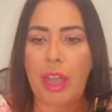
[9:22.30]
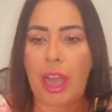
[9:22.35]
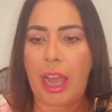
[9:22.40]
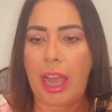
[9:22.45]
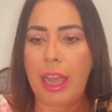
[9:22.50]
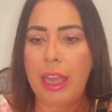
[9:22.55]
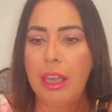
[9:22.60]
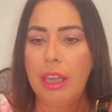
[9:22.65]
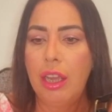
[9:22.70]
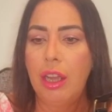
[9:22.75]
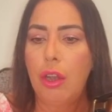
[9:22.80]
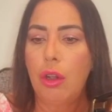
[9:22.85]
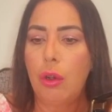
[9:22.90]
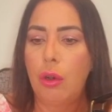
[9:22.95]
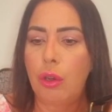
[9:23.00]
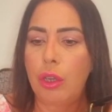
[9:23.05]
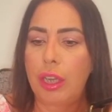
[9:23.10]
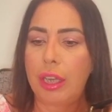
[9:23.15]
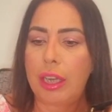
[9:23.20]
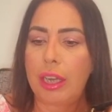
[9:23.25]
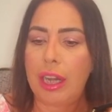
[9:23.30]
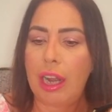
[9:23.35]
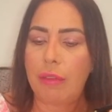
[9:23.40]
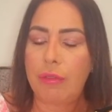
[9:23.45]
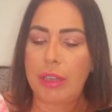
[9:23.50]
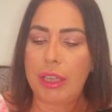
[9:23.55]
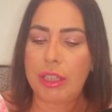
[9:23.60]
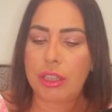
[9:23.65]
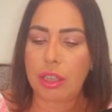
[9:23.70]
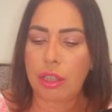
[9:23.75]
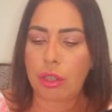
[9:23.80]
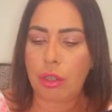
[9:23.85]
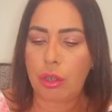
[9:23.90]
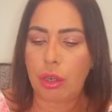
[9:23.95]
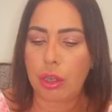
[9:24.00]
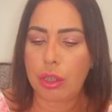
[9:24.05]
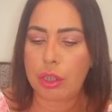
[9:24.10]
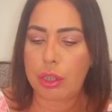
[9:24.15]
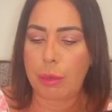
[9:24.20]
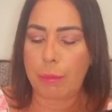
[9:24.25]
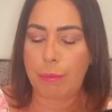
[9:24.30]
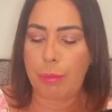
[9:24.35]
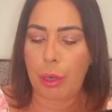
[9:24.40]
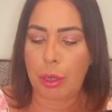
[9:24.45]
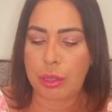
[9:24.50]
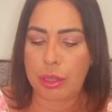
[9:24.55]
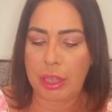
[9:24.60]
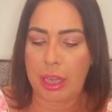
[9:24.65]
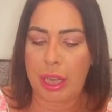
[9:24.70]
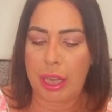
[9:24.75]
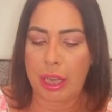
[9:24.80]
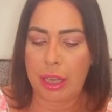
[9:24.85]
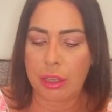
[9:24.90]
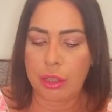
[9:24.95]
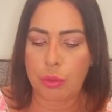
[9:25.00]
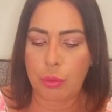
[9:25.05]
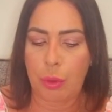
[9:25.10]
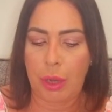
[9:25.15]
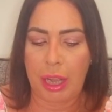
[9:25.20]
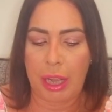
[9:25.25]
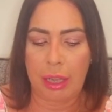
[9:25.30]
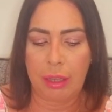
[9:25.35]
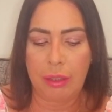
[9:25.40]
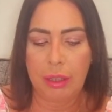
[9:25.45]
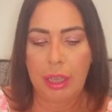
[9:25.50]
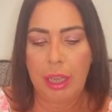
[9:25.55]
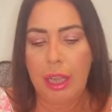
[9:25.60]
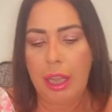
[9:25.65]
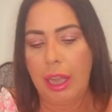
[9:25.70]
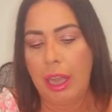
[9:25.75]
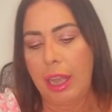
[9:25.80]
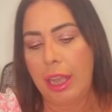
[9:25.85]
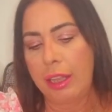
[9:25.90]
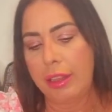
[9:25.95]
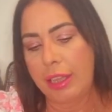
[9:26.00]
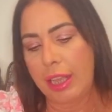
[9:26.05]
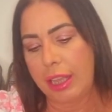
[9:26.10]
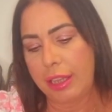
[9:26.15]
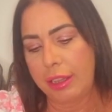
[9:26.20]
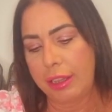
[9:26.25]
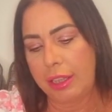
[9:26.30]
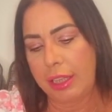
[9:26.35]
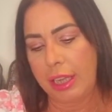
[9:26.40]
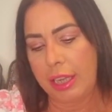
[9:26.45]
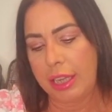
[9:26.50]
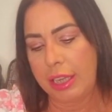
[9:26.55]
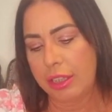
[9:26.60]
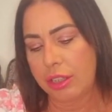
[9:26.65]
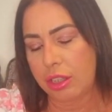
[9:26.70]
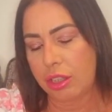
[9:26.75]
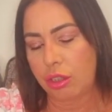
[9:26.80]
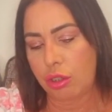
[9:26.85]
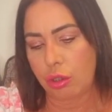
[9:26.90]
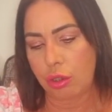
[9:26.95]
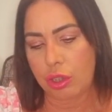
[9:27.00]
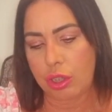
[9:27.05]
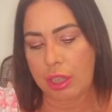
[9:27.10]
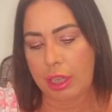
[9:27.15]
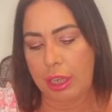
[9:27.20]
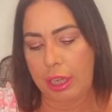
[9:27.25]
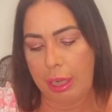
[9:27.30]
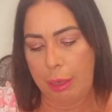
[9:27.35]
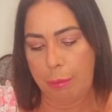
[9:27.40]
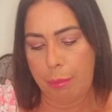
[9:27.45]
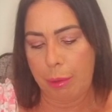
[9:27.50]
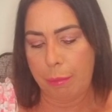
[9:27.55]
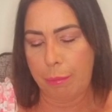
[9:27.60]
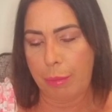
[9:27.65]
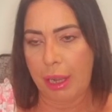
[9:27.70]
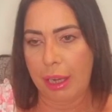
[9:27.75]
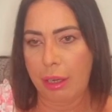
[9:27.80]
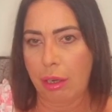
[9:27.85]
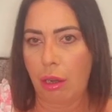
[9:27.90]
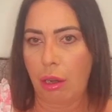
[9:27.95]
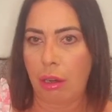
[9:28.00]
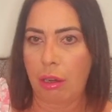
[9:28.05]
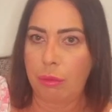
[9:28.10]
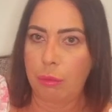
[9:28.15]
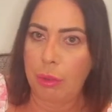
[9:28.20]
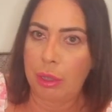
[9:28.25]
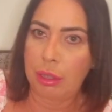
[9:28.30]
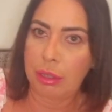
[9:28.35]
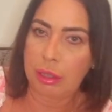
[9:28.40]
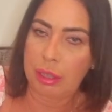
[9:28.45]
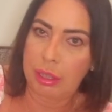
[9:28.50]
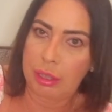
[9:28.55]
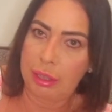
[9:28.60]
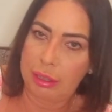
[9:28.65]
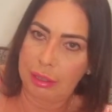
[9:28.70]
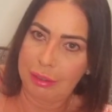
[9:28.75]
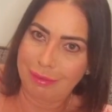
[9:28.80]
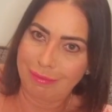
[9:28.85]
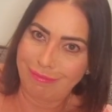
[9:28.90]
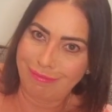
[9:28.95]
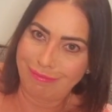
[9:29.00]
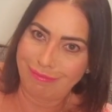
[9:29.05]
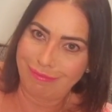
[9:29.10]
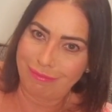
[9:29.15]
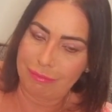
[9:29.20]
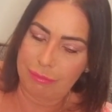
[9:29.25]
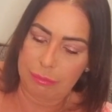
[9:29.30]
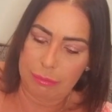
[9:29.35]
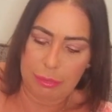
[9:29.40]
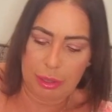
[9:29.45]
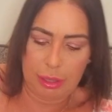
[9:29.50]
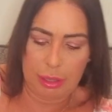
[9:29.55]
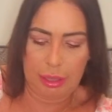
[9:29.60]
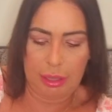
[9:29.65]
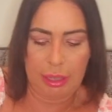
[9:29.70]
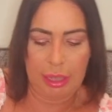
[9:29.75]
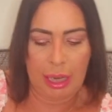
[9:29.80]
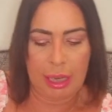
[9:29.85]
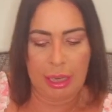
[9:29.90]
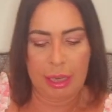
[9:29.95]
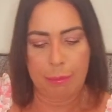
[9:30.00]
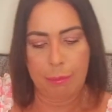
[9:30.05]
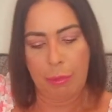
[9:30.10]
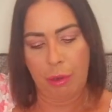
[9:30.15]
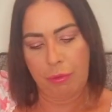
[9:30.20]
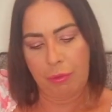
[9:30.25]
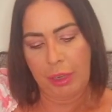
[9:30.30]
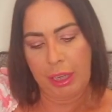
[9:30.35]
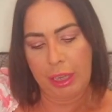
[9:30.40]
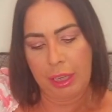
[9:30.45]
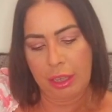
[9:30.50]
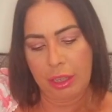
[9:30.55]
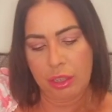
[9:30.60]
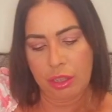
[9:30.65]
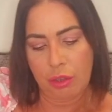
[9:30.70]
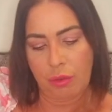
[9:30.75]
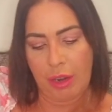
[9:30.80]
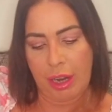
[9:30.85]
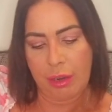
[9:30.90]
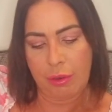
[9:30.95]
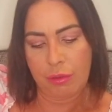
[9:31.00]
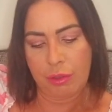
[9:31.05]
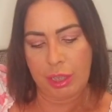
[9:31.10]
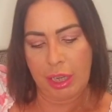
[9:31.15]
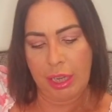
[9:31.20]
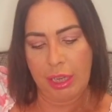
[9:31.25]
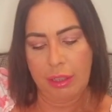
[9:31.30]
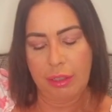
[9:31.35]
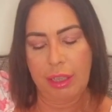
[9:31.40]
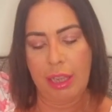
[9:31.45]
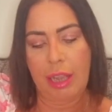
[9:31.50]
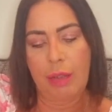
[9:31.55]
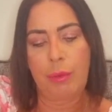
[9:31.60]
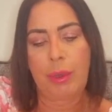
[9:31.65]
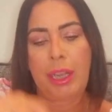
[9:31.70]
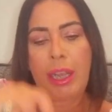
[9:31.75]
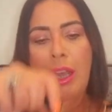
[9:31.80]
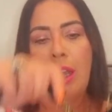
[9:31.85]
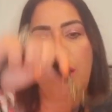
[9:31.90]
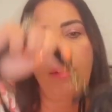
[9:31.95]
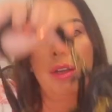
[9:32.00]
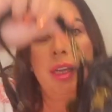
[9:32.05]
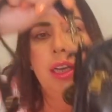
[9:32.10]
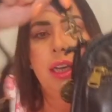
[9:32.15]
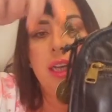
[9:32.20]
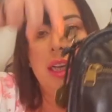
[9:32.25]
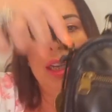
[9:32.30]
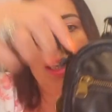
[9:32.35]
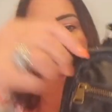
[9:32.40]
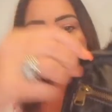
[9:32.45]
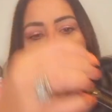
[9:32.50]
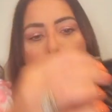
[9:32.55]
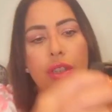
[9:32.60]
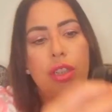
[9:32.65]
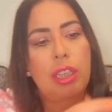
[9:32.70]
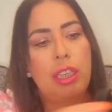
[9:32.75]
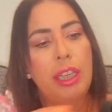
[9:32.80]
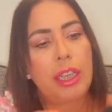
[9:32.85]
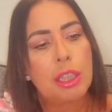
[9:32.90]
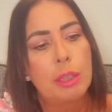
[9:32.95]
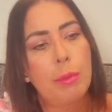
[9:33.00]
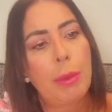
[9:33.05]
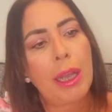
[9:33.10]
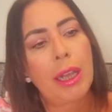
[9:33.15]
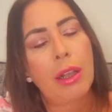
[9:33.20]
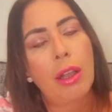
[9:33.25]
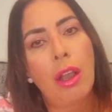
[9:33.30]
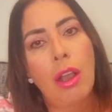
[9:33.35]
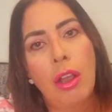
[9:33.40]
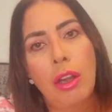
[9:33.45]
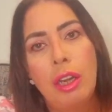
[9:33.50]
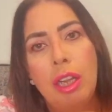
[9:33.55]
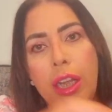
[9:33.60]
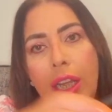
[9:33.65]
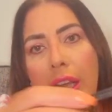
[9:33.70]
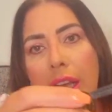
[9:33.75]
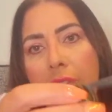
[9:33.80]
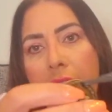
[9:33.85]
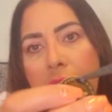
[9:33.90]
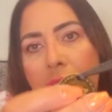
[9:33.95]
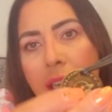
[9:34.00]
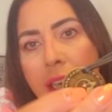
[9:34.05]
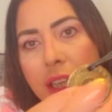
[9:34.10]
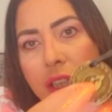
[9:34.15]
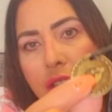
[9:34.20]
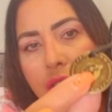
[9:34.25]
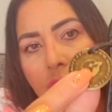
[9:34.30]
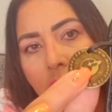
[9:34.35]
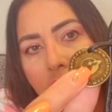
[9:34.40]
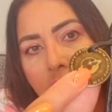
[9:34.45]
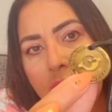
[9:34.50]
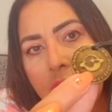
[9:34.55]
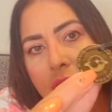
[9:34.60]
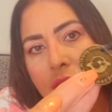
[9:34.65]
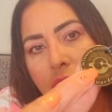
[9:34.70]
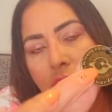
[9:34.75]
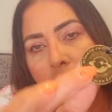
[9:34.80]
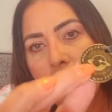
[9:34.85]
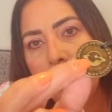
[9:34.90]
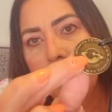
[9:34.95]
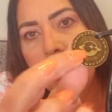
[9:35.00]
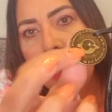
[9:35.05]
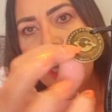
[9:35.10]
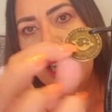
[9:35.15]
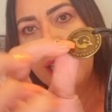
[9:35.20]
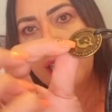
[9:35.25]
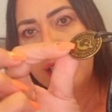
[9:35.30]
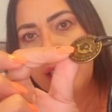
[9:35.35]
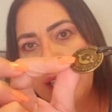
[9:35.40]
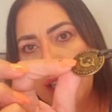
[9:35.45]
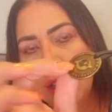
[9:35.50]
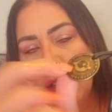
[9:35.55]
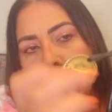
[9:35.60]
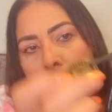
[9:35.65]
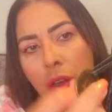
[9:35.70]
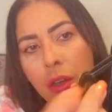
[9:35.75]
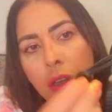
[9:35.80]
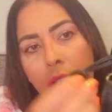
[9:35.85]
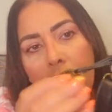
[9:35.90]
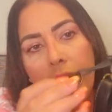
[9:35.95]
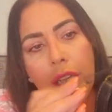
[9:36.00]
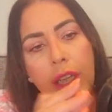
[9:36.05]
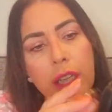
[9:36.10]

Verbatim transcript: that, or you can have it across body as well. And then these just clip back on when I can get it my fingers around it. There we go. And it just clicks back on, and then it's got this lovely little